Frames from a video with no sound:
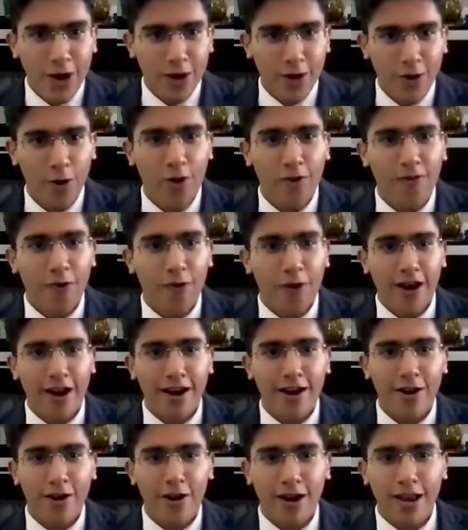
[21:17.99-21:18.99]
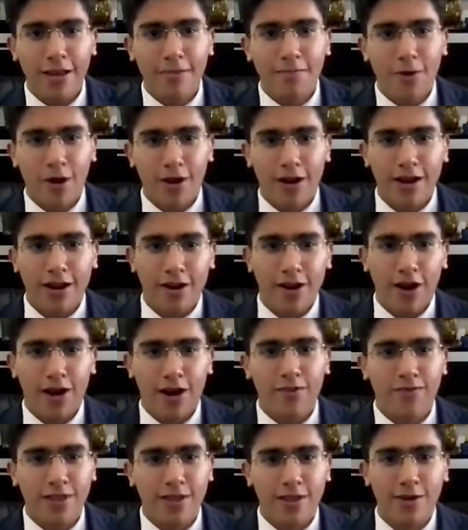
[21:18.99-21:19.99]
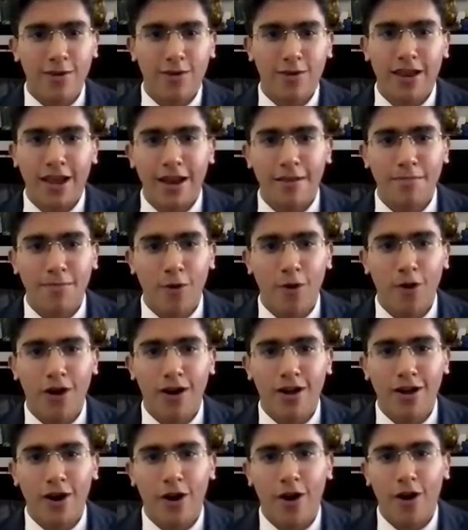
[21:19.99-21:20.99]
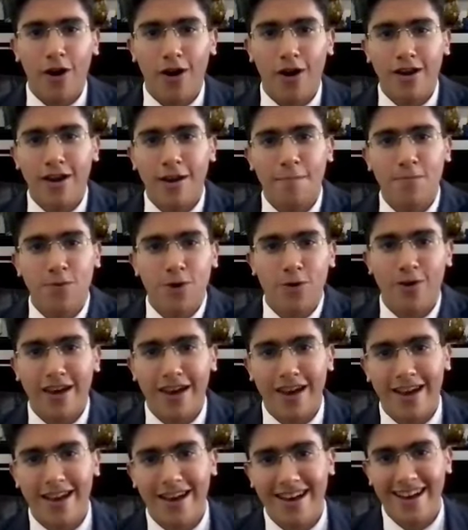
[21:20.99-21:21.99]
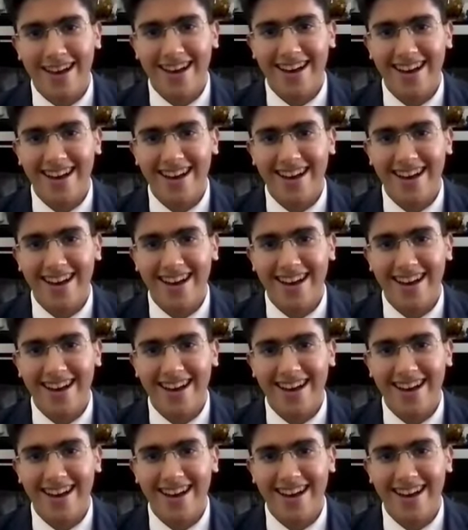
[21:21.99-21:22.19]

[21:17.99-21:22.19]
Go for an early morning run with Usain Bolt or Kipchoge?